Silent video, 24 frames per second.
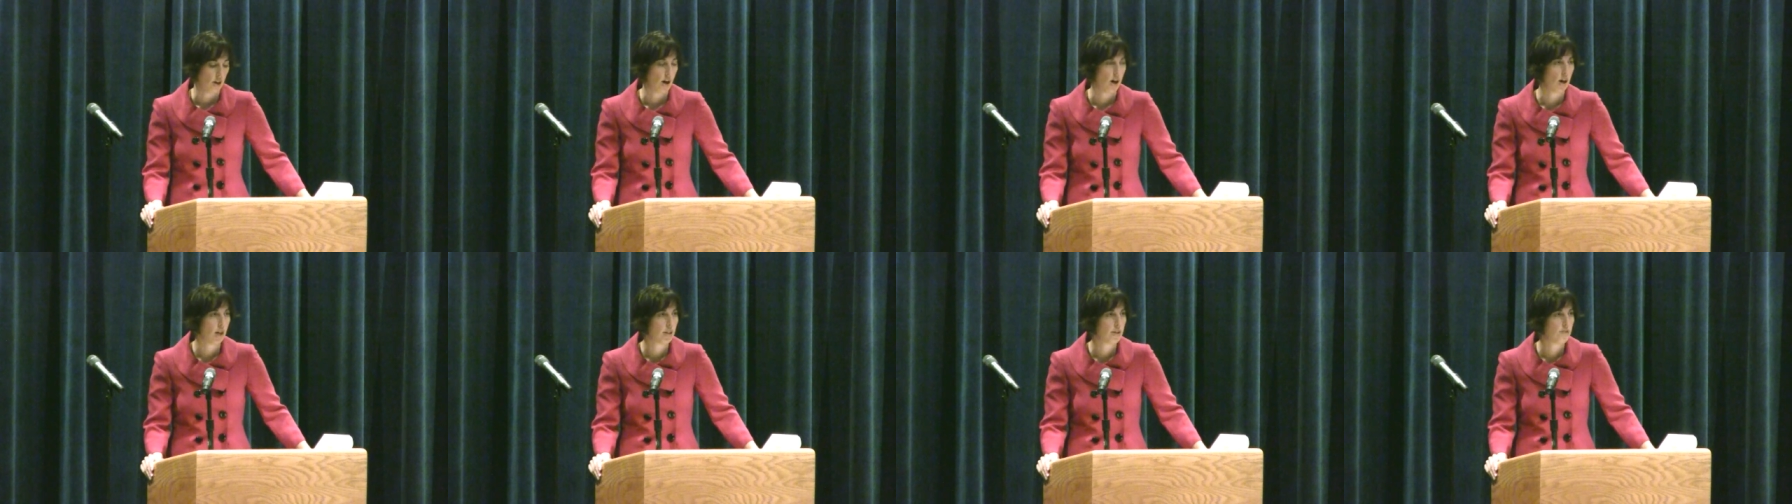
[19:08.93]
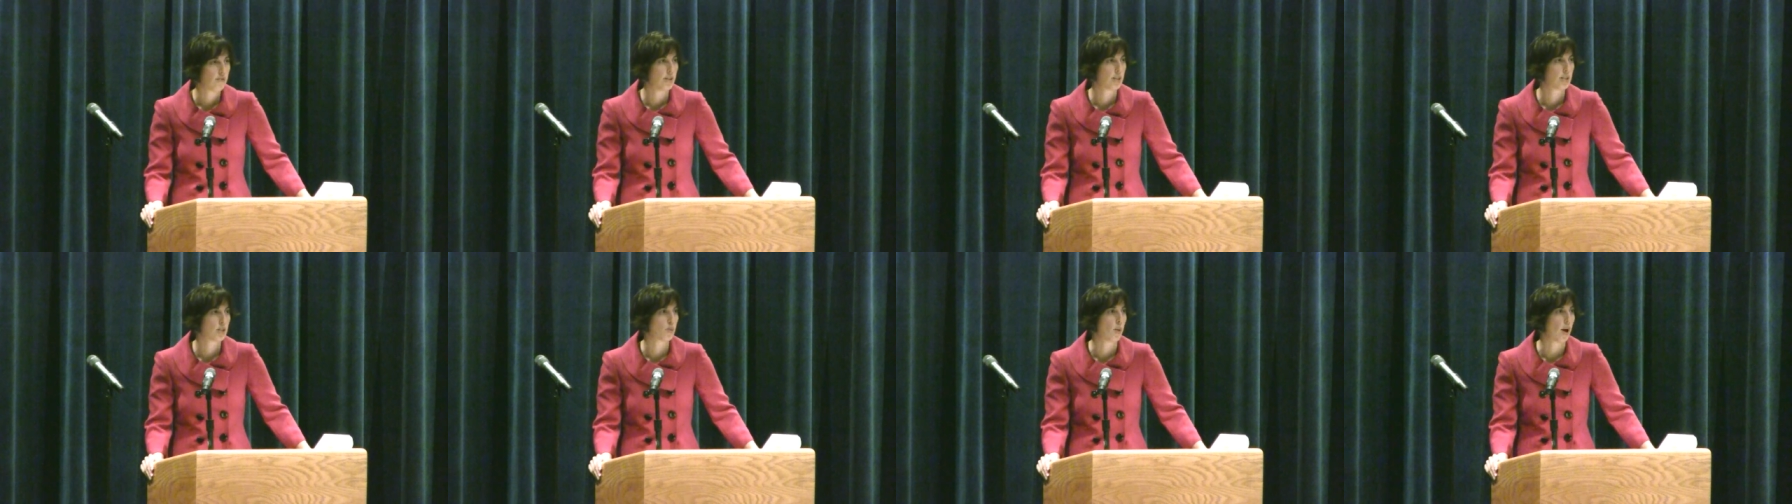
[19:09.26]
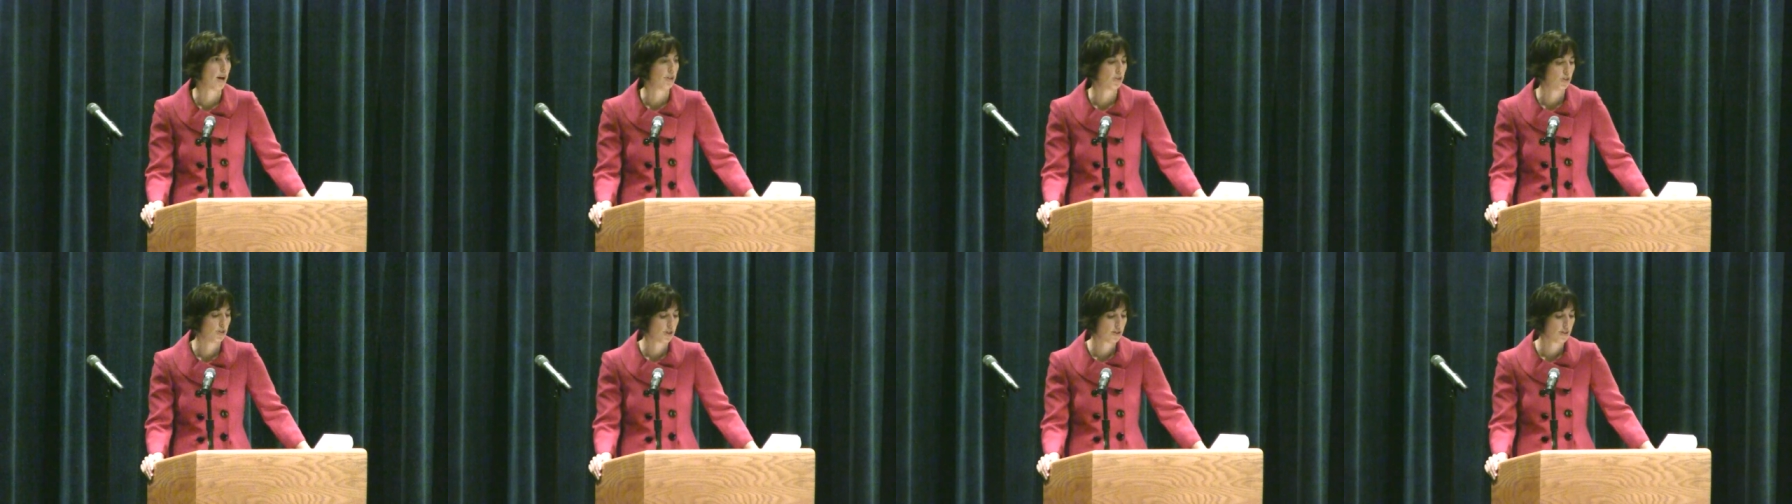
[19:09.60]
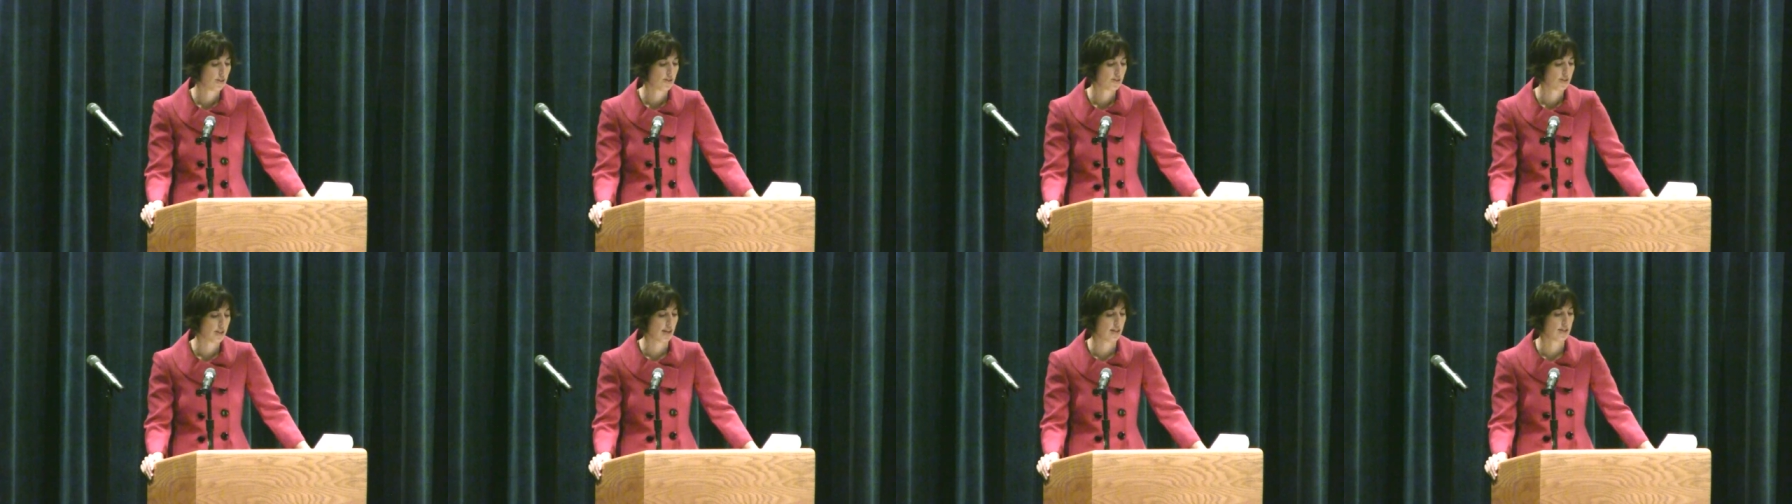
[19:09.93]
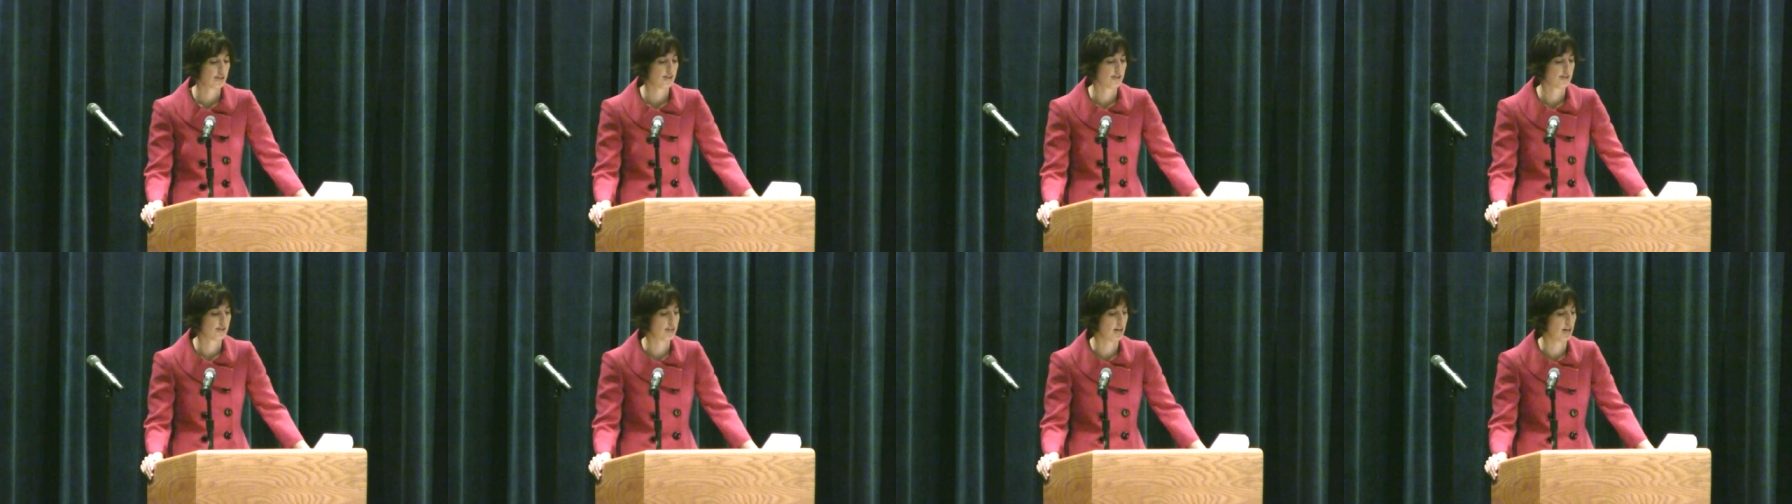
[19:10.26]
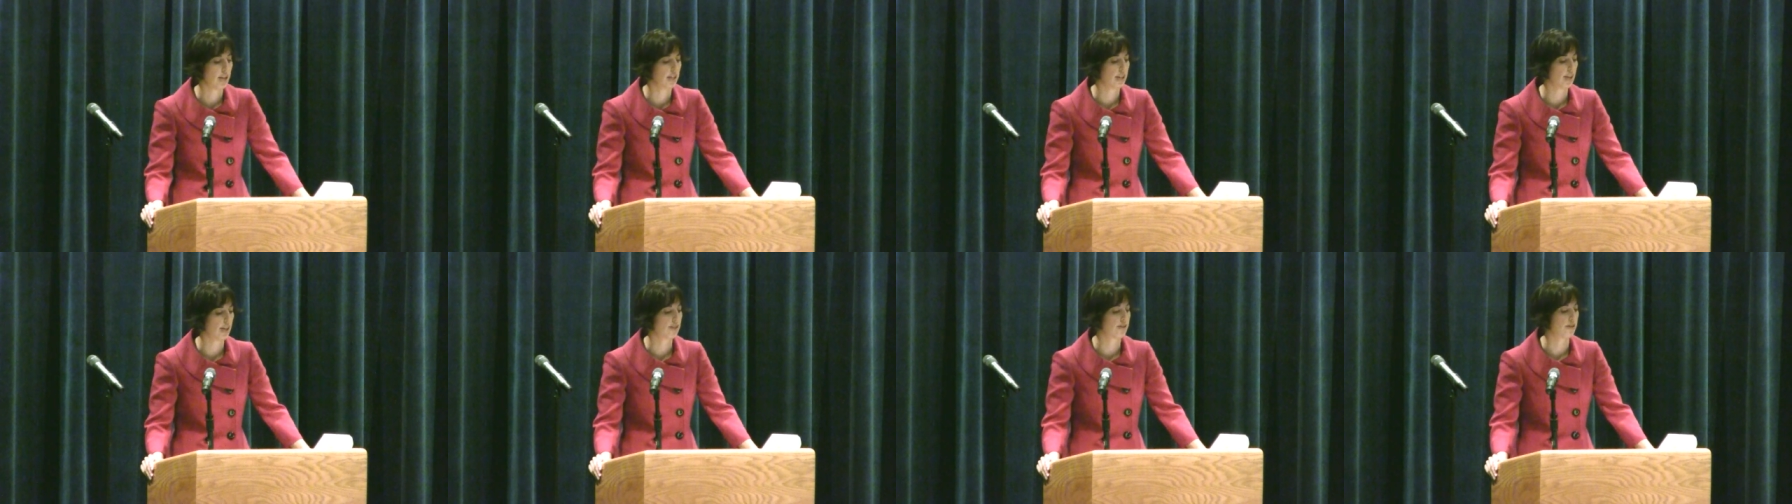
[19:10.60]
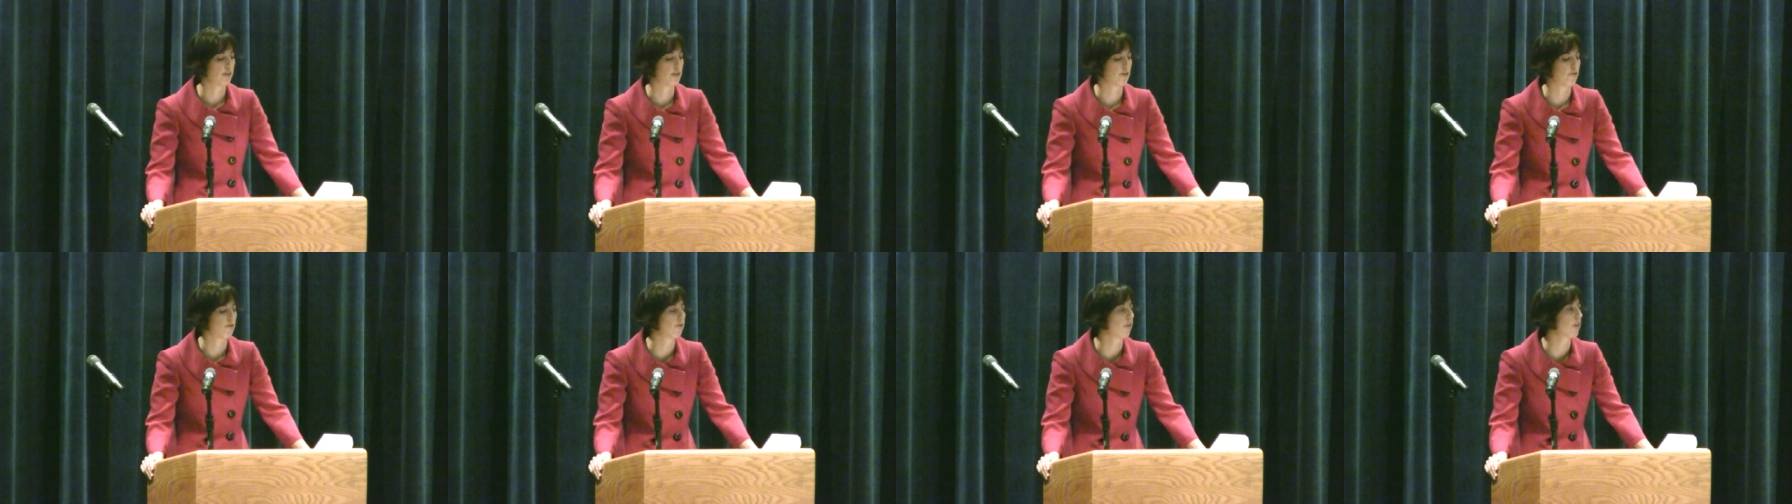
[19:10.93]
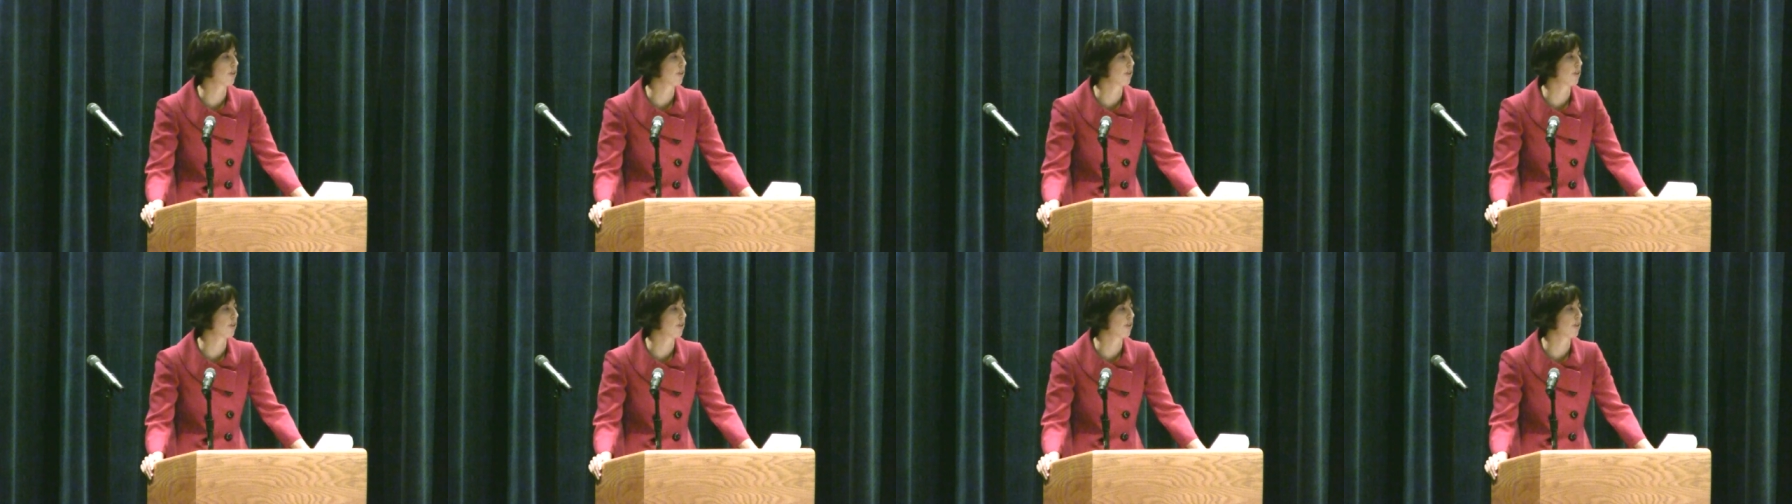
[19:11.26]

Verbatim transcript: All of this while neuroscience is telling us that the